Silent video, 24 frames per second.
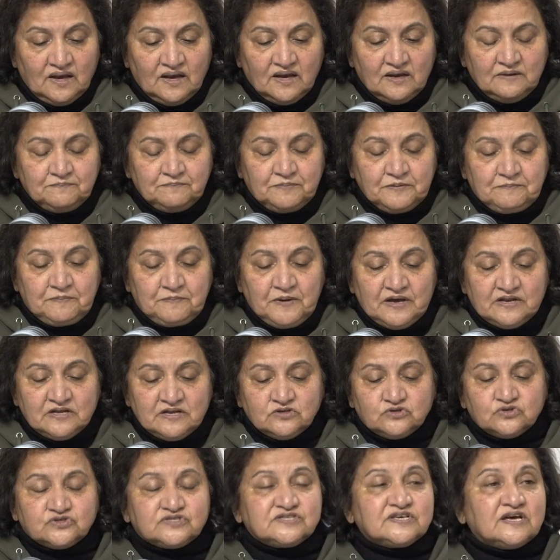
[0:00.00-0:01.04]
In preparing
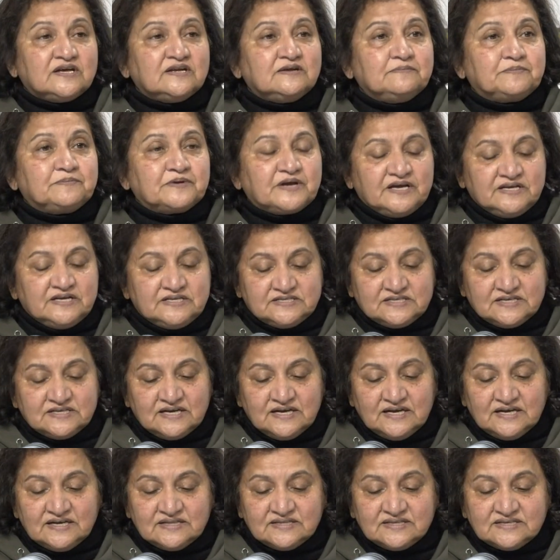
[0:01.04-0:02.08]
to celebrate
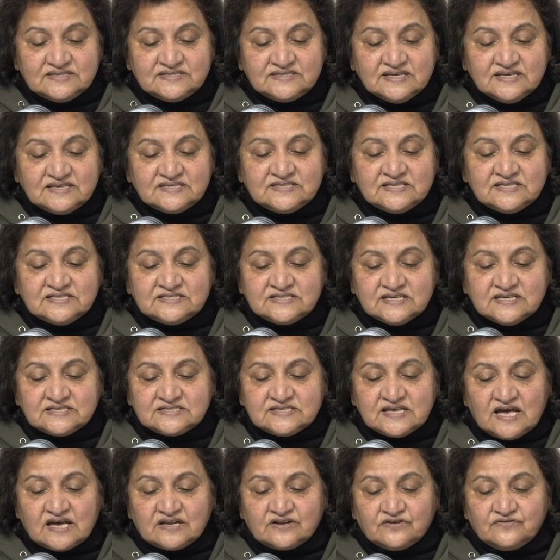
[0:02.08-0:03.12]
the 66th
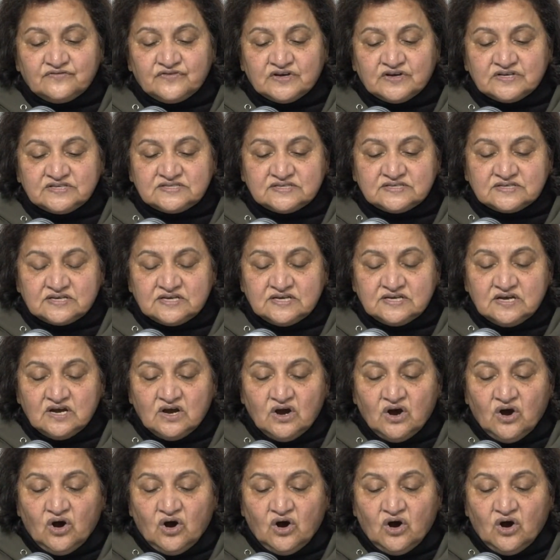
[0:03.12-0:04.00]
anniversary